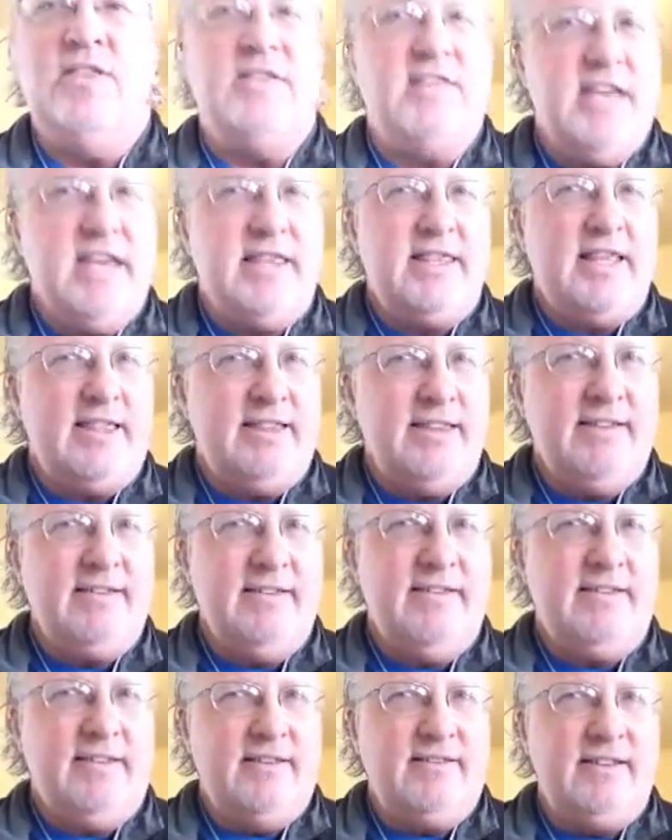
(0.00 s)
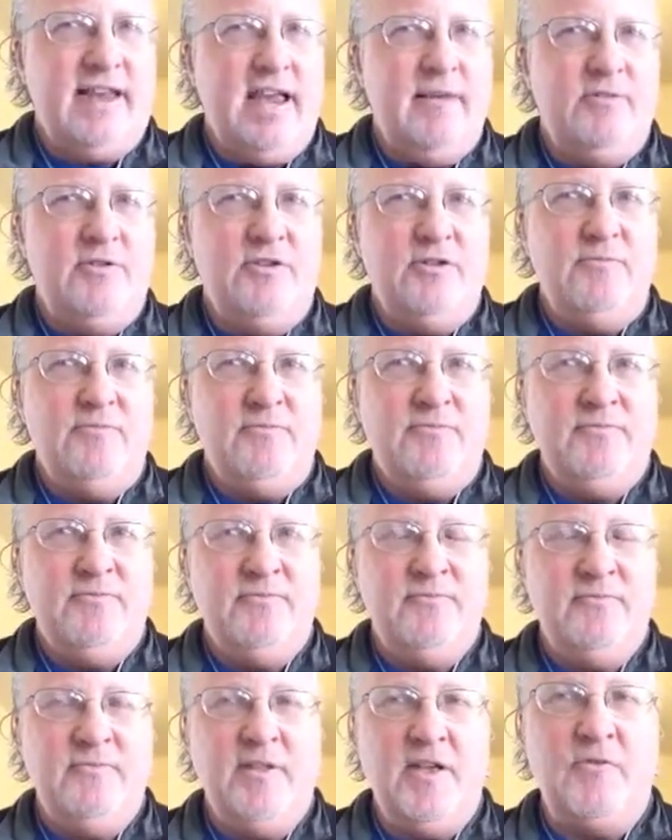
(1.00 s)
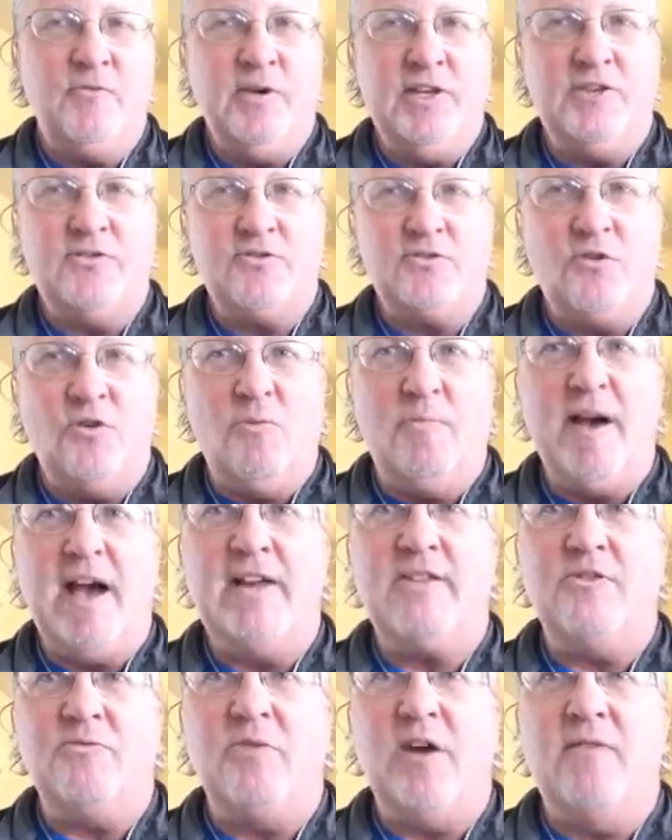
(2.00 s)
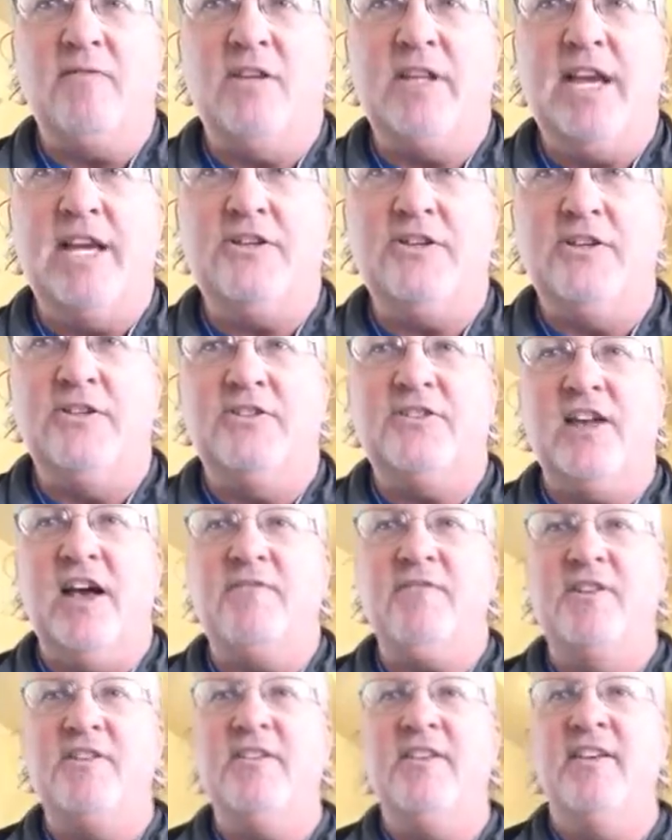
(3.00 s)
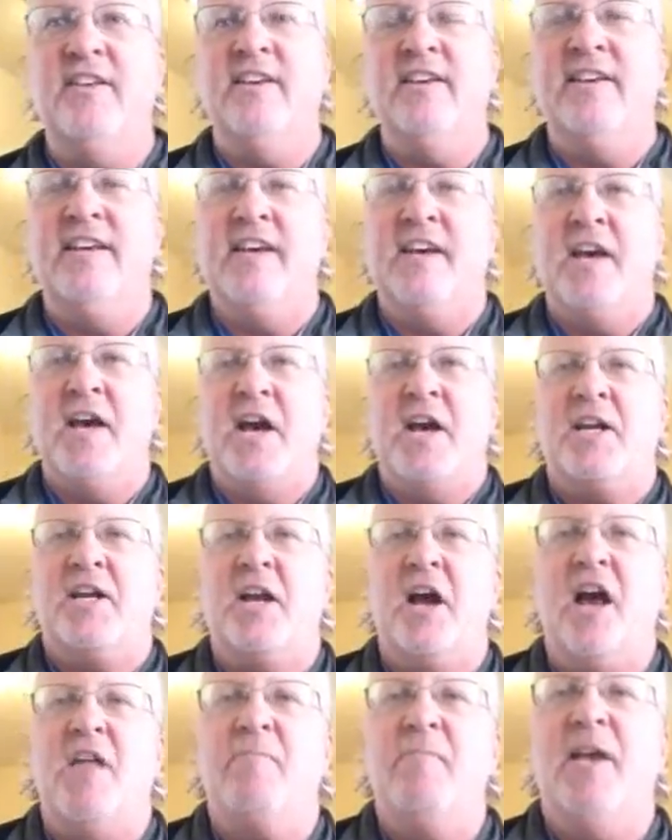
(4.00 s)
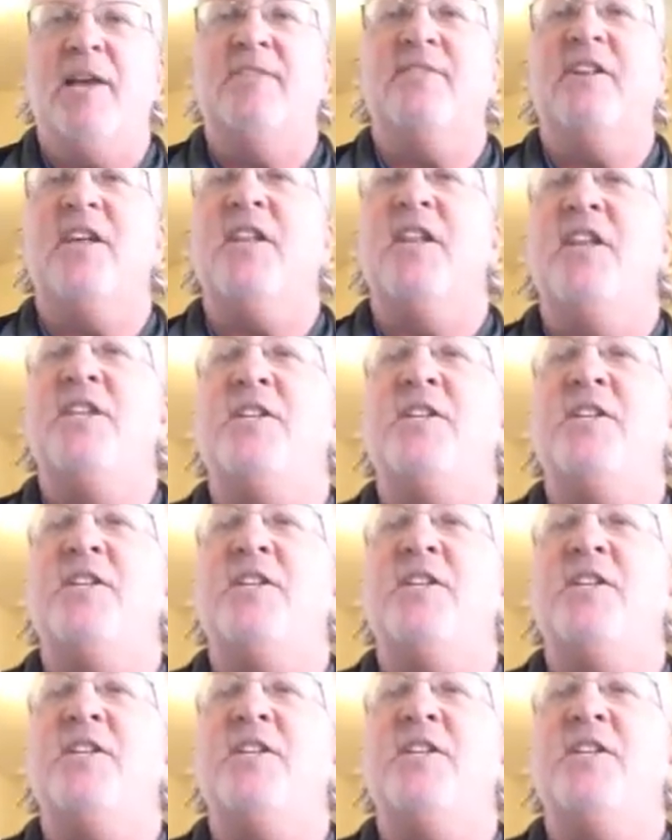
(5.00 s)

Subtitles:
think that this is the same group, if we scroll back to Revelation 7, God makes an